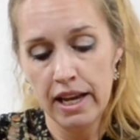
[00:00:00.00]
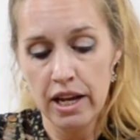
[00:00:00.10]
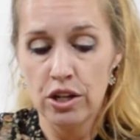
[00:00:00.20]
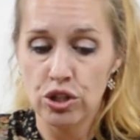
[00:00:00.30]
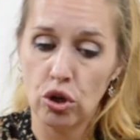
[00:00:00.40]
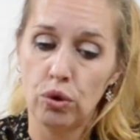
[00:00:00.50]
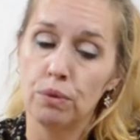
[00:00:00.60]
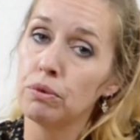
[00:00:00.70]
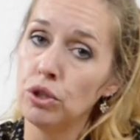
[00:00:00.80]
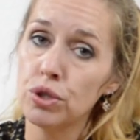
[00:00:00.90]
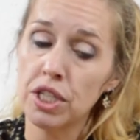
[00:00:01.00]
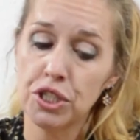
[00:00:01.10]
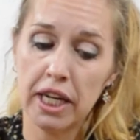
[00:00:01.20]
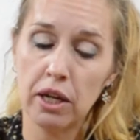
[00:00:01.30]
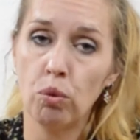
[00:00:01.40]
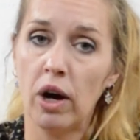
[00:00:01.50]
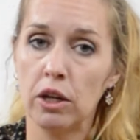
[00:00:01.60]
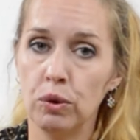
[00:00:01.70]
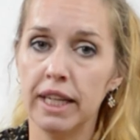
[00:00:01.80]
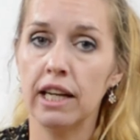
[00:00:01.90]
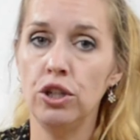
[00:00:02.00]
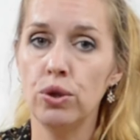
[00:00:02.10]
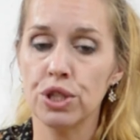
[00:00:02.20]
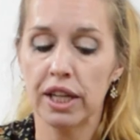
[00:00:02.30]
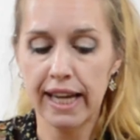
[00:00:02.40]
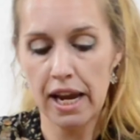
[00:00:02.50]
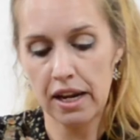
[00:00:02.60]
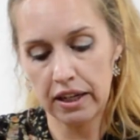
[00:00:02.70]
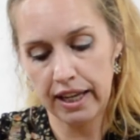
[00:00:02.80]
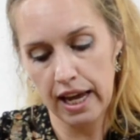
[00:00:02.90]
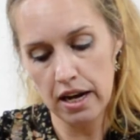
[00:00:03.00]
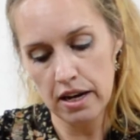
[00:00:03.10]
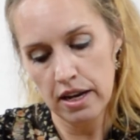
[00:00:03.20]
So using chicken wire we can use again and again.